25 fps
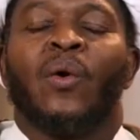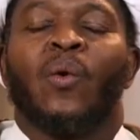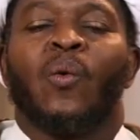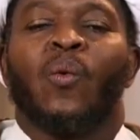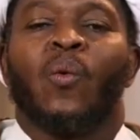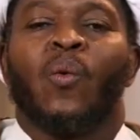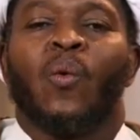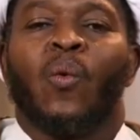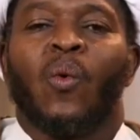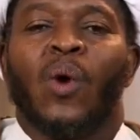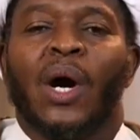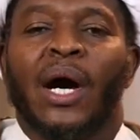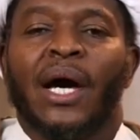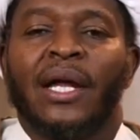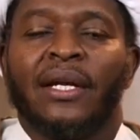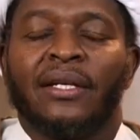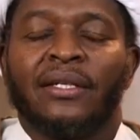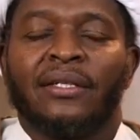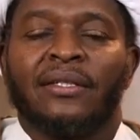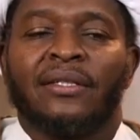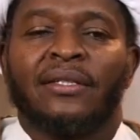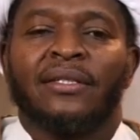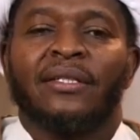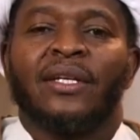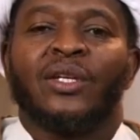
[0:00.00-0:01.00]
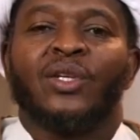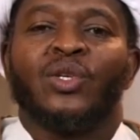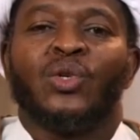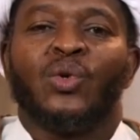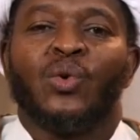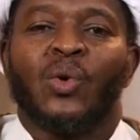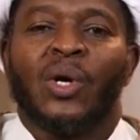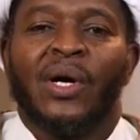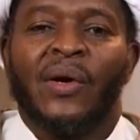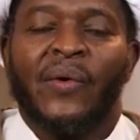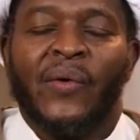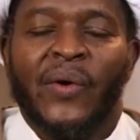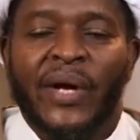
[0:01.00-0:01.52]
once you
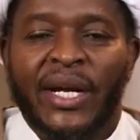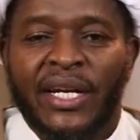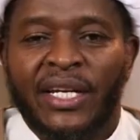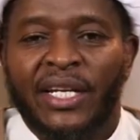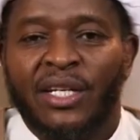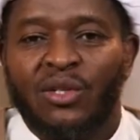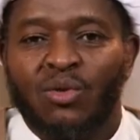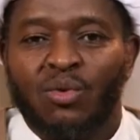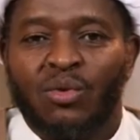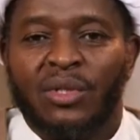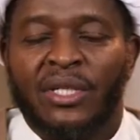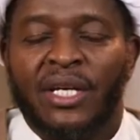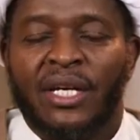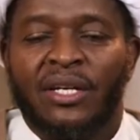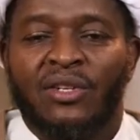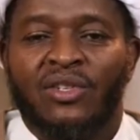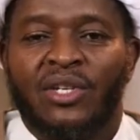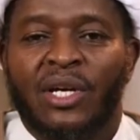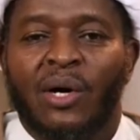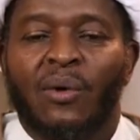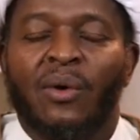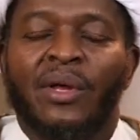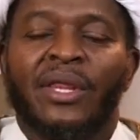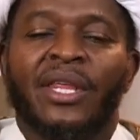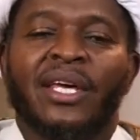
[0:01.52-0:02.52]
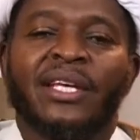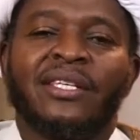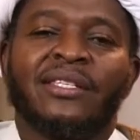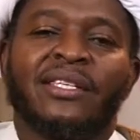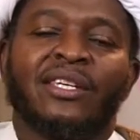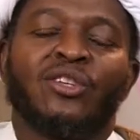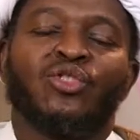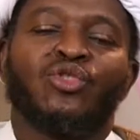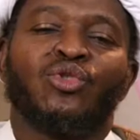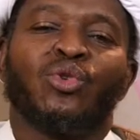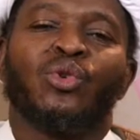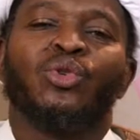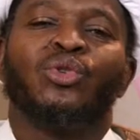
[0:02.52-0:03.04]
are ready to take shower, there is a
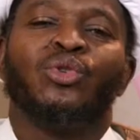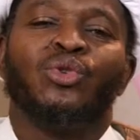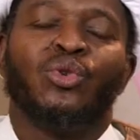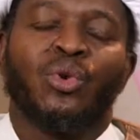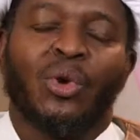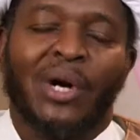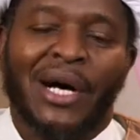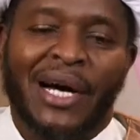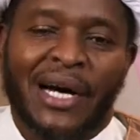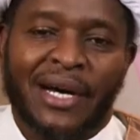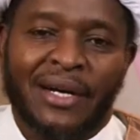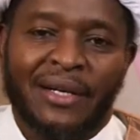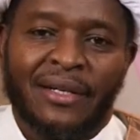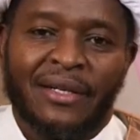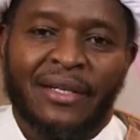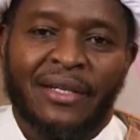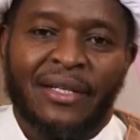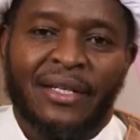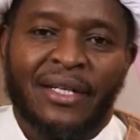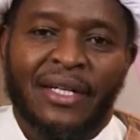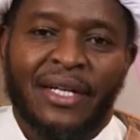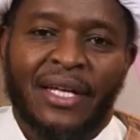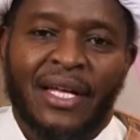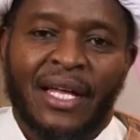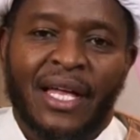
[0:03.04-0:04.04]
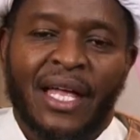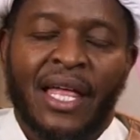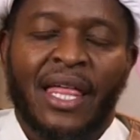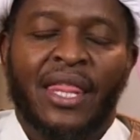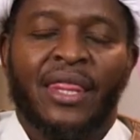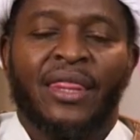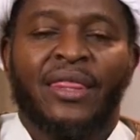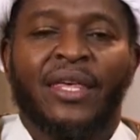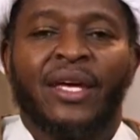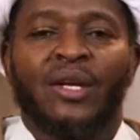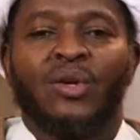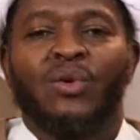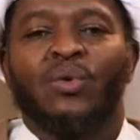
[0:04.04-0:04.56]
short dua.
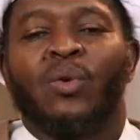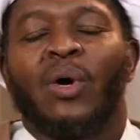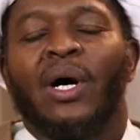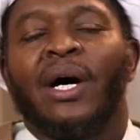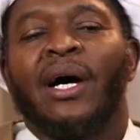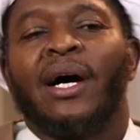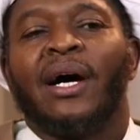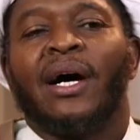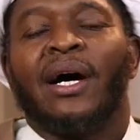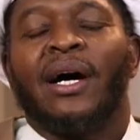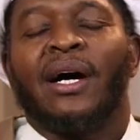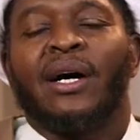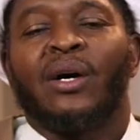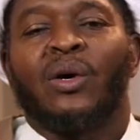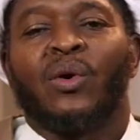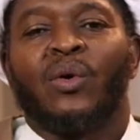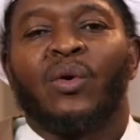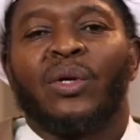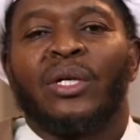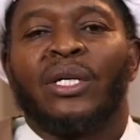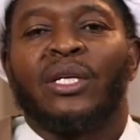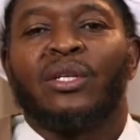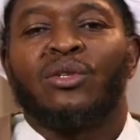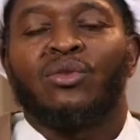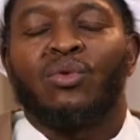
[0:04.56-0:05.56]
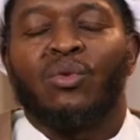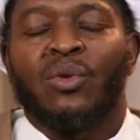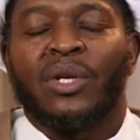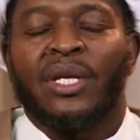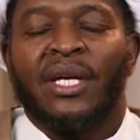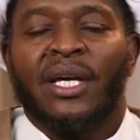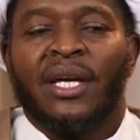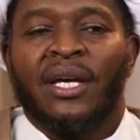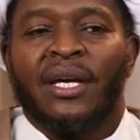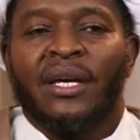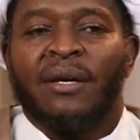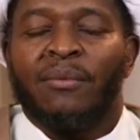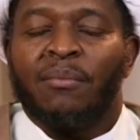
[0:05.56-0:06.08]
The dua, according to
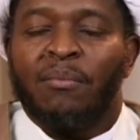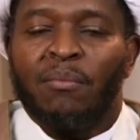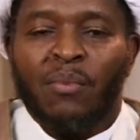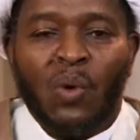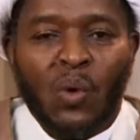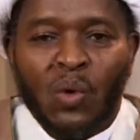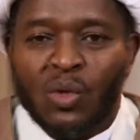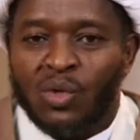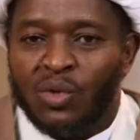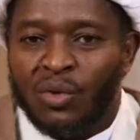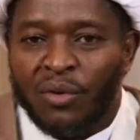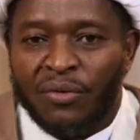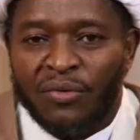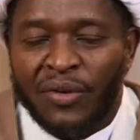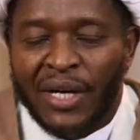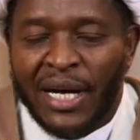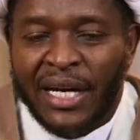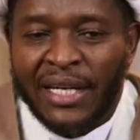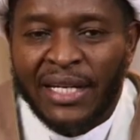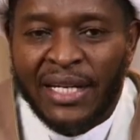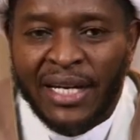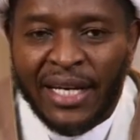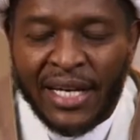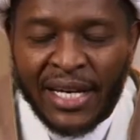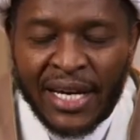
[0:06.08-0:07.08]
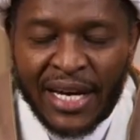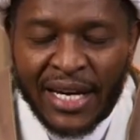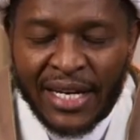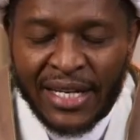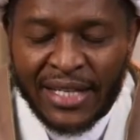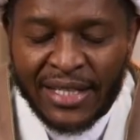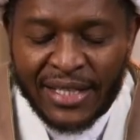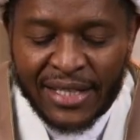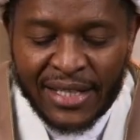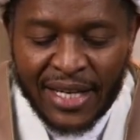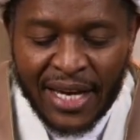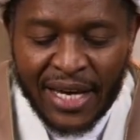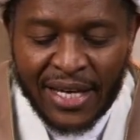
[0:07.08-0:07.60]
the books of Adiyah, it
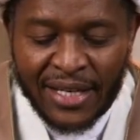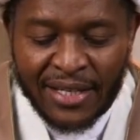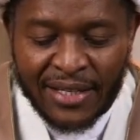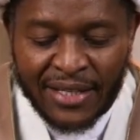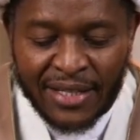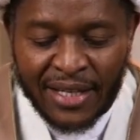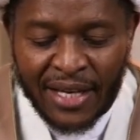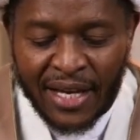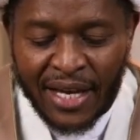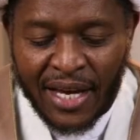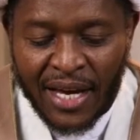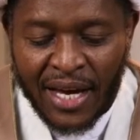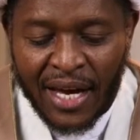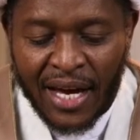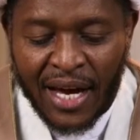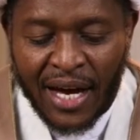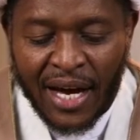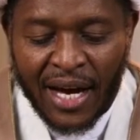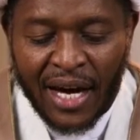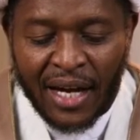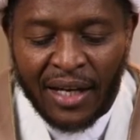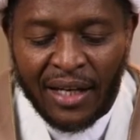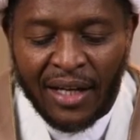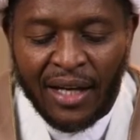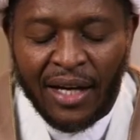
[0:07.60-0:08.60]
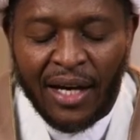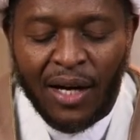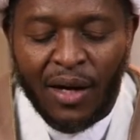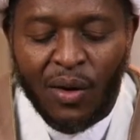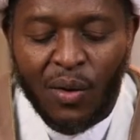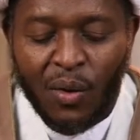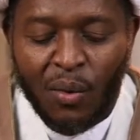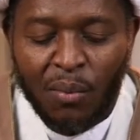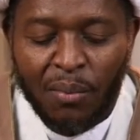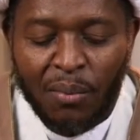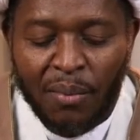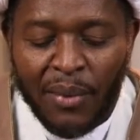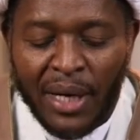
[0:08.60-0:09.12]
says,
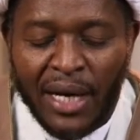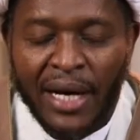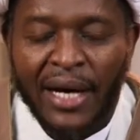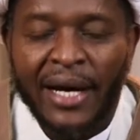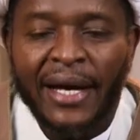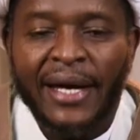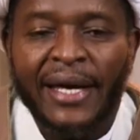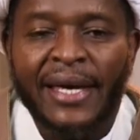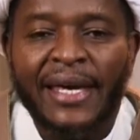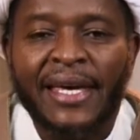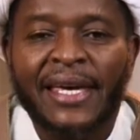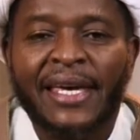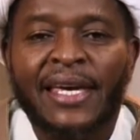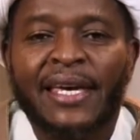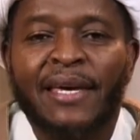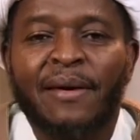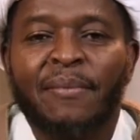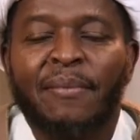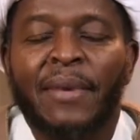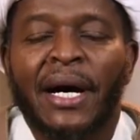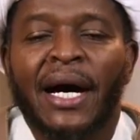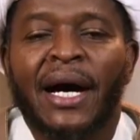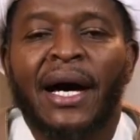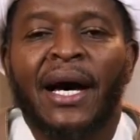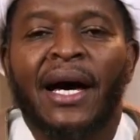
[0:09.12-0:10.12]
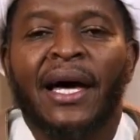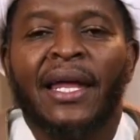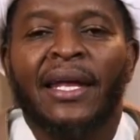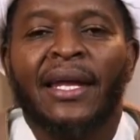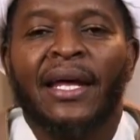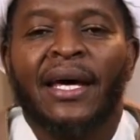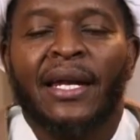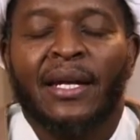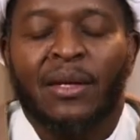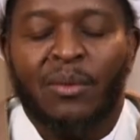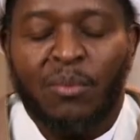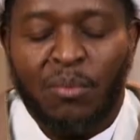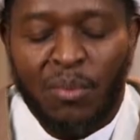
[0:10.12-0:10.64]
Allahumma
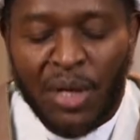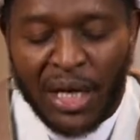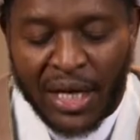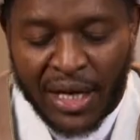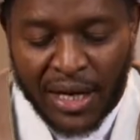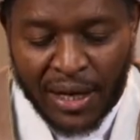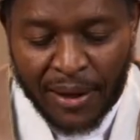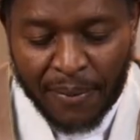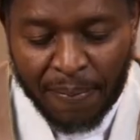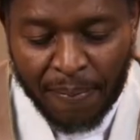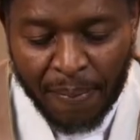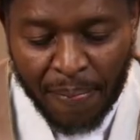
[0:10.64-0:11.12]
imanan bika